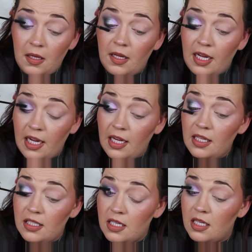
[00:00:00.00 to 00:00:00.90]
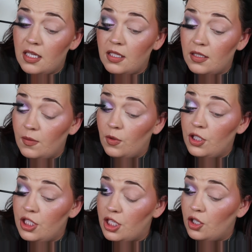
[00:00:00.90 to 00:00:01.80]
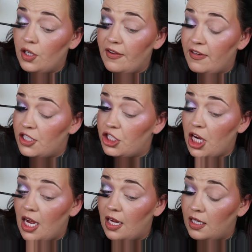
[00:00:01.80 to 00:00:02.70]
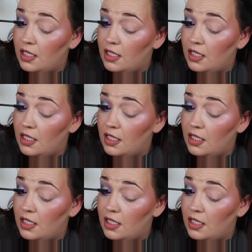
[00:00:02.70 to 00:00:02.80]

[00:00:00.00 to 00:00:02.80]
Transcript: And we're just going to give it a shot.